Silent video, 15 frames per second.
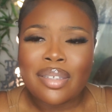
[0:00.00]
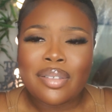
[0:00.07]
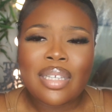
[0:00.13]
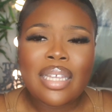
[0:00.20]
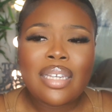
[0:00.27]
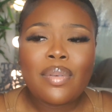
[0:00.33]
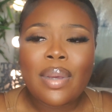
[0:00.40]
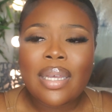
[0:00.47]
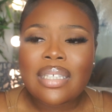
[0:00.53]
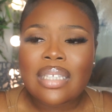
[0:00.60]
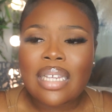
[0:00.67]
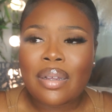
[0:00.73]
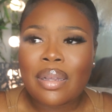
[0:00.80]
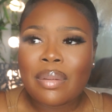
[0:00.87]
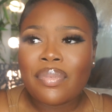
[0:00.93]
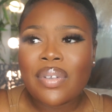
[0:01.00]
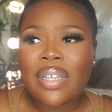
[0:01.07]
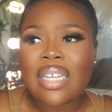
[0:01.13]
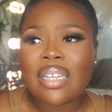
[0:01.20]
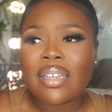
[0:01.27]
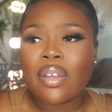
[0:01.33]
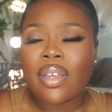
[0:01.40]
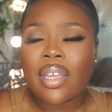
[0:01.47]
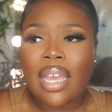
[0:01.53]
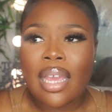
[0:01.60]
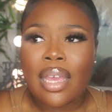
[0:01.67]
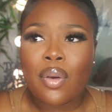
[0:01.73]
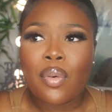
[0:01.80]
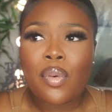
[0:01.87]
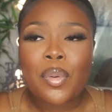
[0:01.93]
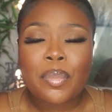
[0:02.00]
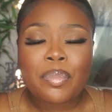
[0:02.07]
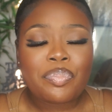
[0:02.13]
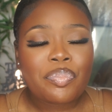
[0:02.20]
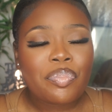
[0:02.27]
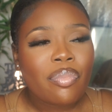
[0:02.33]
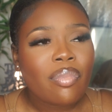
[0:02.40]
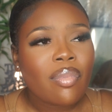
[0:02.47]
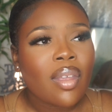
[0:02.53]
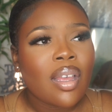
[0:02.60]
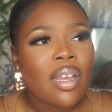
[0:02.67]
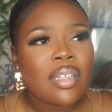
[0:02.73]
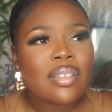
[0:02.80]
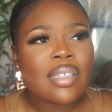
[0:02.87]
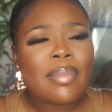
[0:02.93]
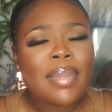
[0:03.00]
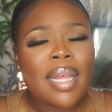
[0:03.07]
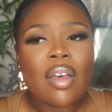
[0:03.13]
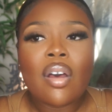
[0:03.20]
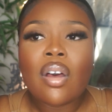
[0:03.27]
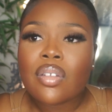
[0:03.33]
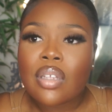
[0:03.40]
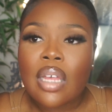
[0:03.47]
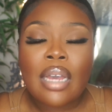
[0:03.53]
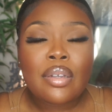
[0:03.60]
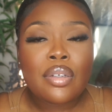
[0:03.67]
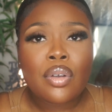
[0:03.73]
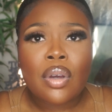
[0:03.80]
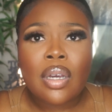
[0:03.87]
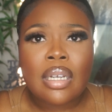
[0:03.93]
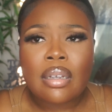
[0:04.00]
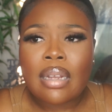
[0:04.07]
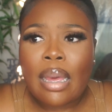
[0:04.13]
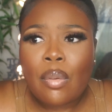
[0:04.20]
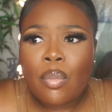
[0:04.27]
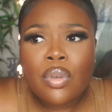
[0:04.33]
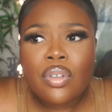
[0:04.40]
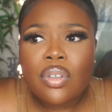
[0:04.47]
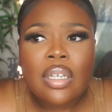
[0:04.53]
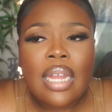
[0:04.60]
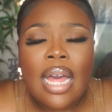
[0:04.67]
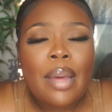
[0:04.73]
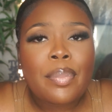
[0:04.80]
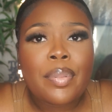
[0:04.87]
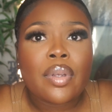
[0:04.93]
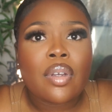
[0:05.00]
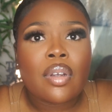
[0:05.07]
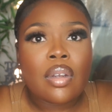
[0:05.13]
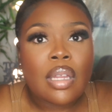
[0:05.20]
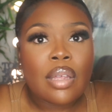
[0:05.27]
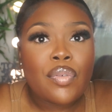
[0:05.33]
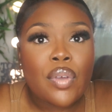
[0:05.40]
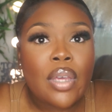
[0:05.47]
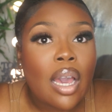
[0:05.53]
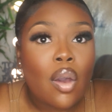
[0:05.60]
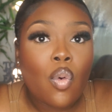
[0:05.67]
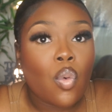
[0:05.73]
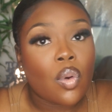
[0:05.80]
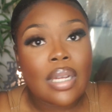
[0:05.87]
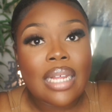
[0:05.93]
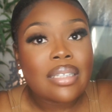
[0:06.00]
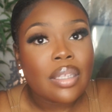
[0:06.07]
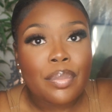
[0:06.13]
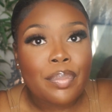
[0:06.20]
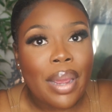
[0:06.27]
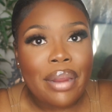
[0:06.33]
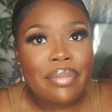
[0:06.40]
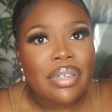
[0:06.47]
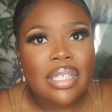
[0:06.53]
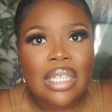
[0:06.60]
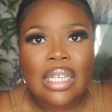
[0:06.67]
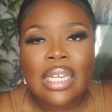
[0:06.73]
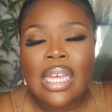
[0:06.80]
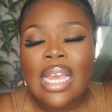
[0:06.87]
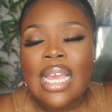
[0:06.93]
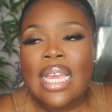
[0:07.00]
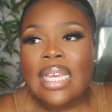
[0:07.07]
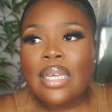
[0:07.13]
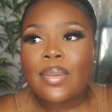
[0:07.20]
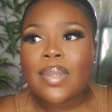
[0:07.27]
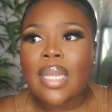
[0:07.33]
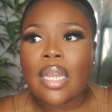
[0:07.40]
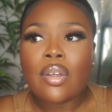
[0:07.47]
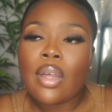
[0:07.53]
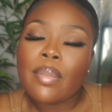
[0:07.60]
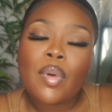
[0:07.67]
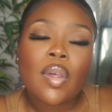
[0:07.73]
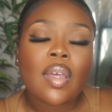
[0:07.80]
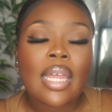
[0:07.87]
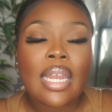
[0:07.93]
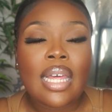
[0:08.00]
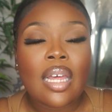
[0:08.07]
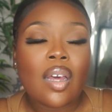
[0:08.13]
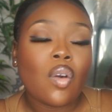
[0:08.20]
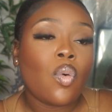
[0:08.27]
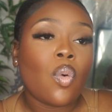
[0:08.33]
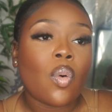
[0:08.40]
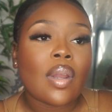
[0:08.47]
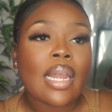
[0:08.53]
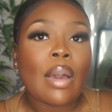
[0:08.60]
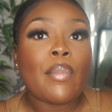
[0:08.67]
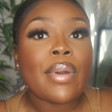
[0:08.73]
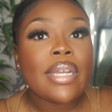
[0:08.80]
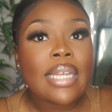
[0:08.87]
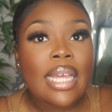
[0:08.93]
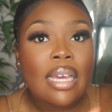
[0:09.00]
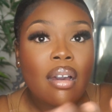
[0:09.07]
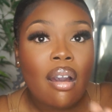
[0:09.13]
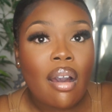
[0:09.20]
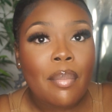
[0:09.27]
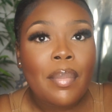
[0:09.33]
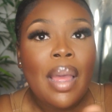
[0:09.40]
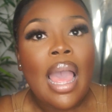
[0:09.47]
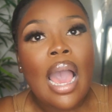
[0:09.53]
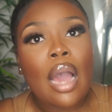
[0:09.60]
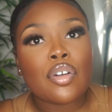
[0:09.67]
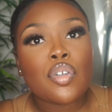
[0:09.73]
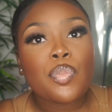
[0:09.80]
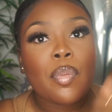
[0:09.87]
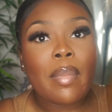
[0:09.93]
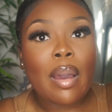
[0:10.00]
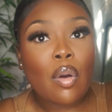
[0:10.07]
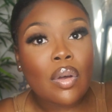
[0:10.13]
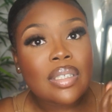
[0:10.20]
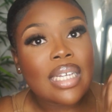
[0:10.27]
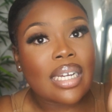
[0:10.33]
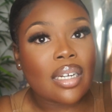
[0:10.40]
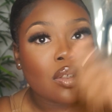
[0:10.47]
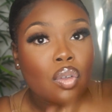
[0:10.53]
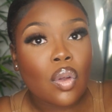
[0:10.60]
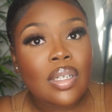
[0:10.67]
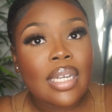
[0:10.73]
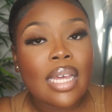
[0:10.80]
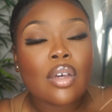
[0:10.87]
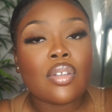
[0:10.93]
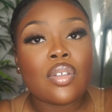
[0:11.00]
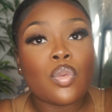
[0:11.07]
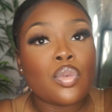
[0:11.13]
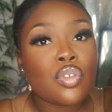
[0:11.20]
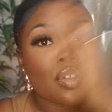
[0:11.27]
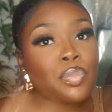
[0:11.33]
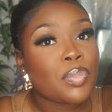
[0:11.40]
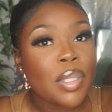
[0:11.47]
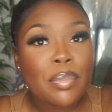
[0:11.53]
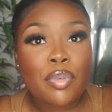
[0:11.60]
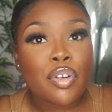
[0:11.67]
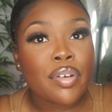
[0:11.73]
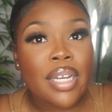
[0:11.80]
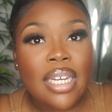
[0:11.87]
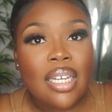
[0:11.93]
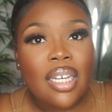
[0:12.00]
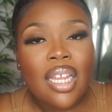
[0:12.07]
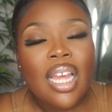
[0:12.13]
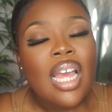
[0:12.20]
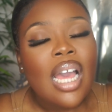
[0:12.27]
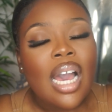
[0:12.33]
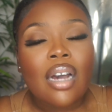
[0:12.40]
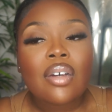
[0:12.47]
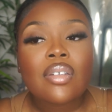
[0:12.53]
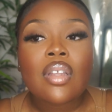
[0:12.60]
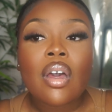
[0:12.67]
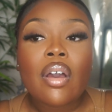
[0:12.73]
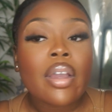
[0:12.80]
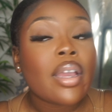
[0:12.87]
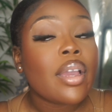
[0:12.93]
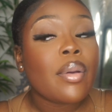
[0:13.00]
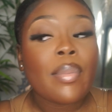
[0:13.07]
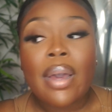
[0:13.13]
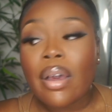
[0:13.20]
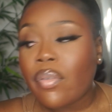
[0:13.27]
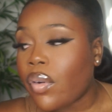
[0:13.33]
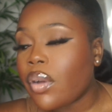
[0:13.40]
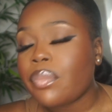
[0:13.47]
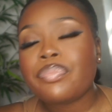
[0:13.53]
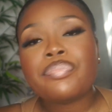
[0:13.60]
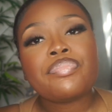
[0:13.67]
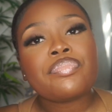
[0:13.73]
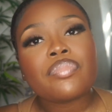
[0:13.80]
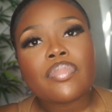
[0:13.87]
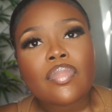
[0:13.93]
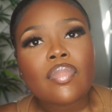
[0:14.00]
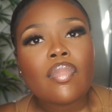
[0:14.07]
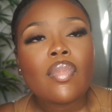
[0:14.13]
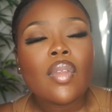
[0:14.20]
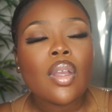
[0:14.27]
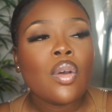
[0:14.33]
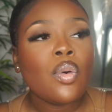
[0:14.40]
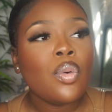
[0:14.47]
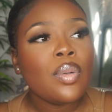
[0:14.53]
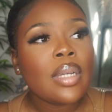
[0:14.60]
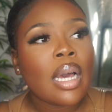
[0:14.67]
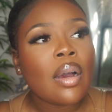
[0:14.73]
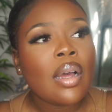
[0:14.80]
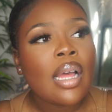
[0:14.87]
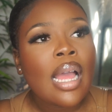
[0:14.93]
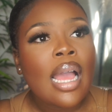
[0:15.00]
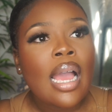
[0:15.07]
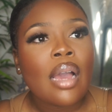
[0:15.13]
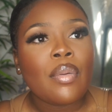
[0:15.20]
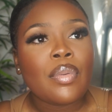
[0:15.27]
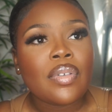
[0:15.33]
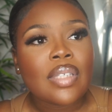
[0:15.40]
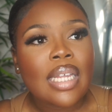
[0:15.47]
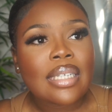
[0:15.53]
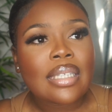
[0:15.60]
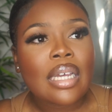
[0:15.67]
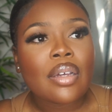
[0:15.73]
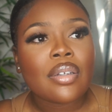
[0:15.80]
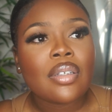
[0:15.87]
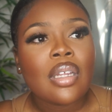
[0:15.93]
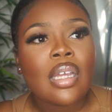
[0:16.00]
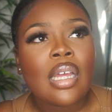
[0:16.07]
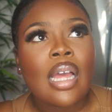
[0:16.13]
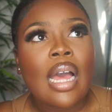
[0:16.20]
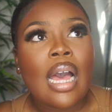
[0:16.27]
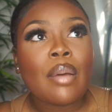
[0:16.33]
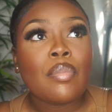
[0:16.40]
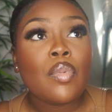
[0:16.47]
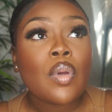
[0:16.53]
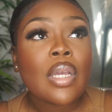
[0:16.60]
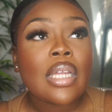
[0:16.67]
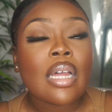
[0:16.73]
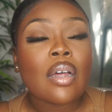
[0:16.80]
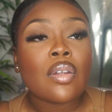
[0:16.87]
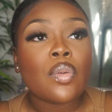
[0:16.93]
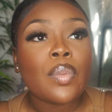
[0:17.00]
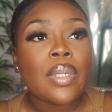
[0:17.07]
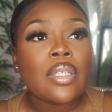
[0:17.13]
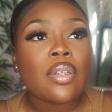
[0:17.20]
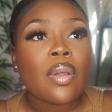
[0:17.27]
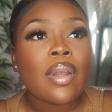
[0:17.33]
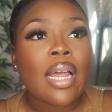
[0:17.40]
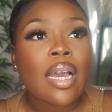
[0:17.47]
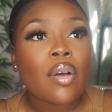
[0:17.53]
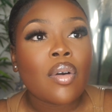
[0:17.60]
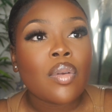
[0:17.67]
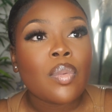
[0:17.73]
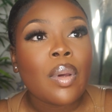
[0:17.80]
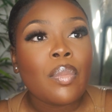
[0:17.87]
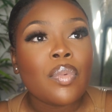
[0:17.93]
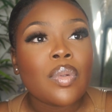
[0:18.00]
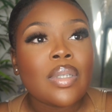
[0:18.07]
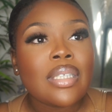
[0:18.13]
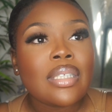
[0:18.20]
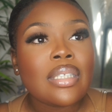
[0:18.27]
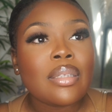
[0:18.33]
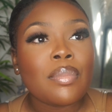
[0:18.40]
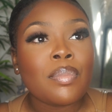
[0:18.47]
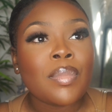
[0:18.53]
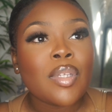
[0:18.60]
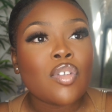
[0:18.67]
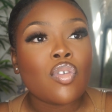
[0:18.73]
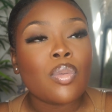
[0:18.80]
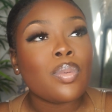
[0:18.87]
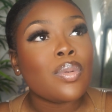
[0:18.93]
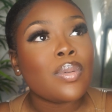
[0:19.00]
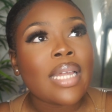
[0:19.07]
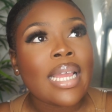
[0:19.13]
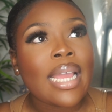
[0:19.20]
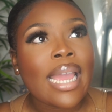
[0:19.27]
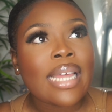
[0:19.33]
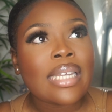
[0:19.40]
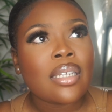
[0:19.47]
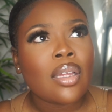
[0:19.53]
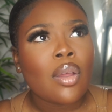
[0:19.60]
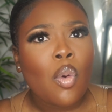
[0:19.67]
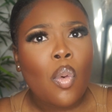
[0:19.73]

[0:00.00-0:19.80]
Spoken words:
So anyways, now I'm thinking, okay, cool. So I'm like, oh, so how you not gonna, like, what's gonna happen if you get caught? That's embarrassing. He was like, no, I'm not gonna get caught. Like, when they come, I'll just put my contactless on there because it will just beep green. I was like, okay, whatever. Cool. Now we sat down, I'm looking out of the window like, God, when will this miserable day end?